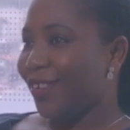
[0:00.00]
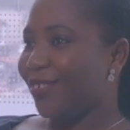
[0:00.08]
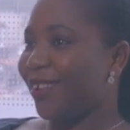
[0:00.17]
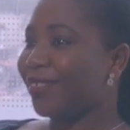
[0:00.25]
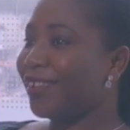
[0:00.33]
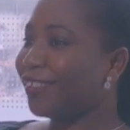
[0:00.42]
So
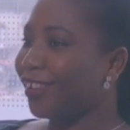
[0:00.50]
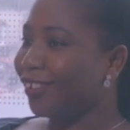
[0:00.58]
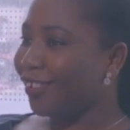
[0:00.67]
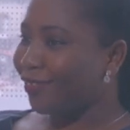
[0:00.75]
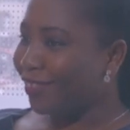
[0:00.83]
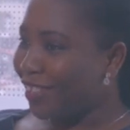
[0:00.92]
I think there are a
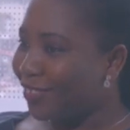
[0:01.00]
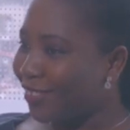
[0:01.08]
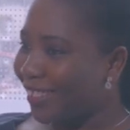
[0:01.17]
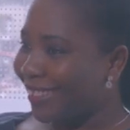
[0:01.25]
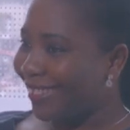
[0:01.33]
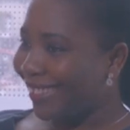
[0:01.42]
lot of
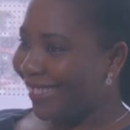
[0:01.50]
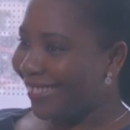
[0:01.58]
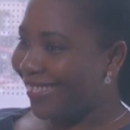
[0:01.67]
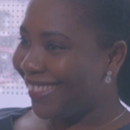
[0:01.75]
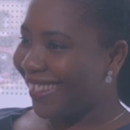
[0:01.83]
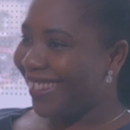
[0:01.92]
interesting
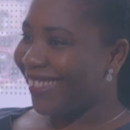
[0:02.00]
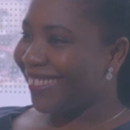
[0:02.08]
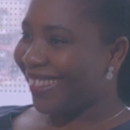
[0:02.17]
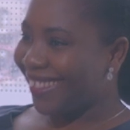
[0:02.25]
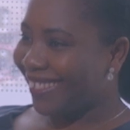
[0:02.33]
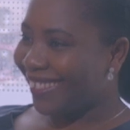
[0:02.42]
things and
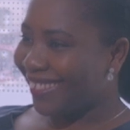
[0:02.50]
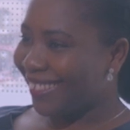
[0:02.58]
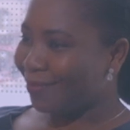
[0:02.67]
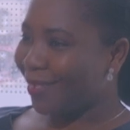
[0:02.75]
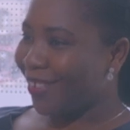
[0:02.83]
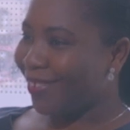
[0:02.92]
exciting things
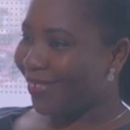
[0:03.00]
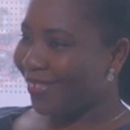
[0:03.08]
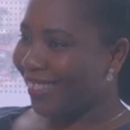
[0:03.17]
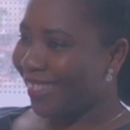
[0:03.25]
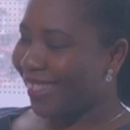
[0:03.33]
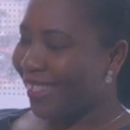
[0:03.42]
about
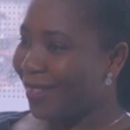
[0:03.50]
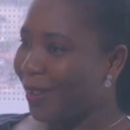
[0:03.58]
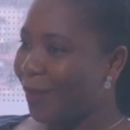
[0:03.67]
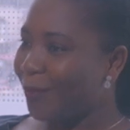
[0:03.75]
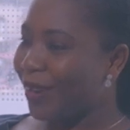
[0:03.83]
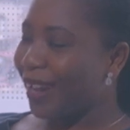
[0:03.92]
AutoCheck,
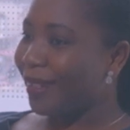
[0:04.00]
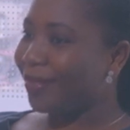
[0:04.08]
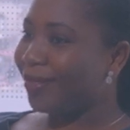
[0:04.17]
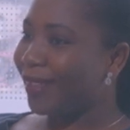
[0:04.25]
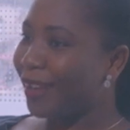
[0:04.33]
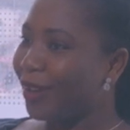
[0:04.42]
but I
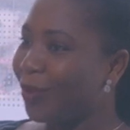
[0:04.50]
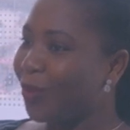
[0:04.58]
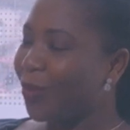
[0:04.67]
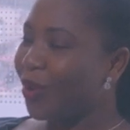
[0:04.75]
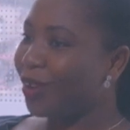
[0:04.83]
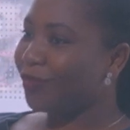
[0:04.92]

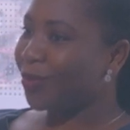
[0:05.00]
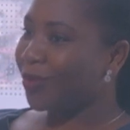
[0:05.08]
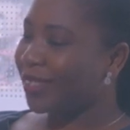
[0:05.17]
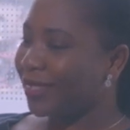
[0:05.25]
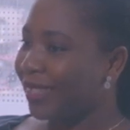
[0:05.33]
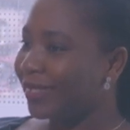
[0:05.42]
think one of the
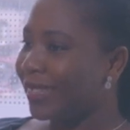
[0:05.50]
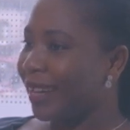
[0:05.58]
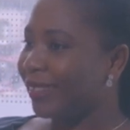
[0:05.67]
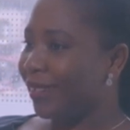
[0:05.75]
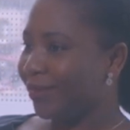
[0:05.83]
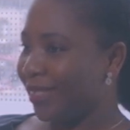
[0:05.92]
ones that
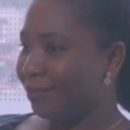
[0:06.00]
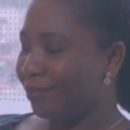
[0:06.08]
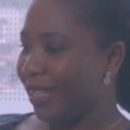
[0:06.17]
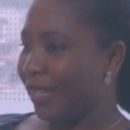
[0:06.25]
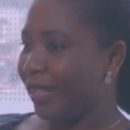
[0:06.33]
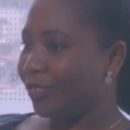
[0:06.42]
stand out to
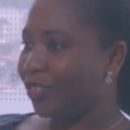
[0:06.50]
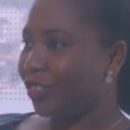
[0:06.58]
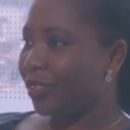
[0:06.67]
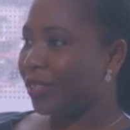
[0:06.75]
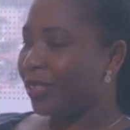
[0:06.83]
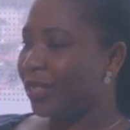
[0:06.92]
me is
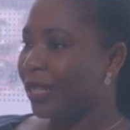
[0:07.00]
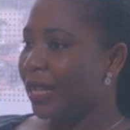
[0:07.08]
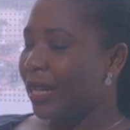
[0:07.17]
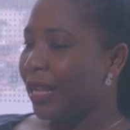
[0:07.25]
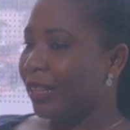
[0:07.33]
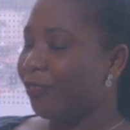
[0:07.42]
just
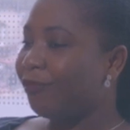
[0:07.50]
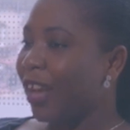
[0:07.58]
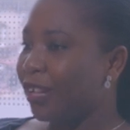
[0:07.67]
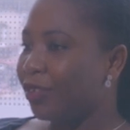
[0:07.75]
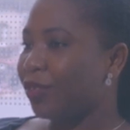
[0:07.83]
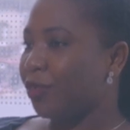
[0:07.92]
the
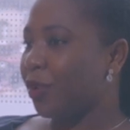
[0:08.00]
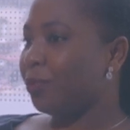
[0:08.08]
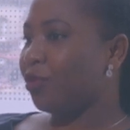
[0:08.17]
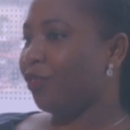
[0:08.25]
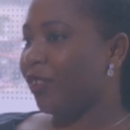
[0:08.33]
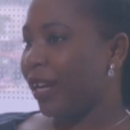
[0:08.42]
value that we're
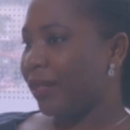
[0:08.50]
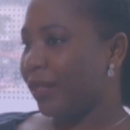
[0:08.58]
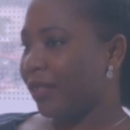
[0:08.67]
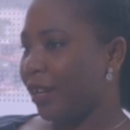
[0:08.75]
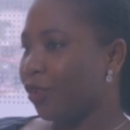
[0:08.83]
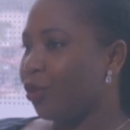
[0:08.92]

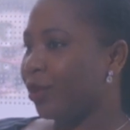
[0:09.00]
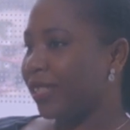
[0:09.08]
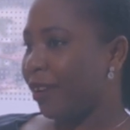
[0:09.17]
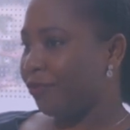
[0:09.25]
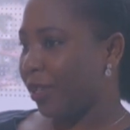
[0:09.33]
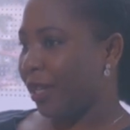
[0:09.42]
providing across
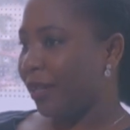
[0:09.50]
Africa.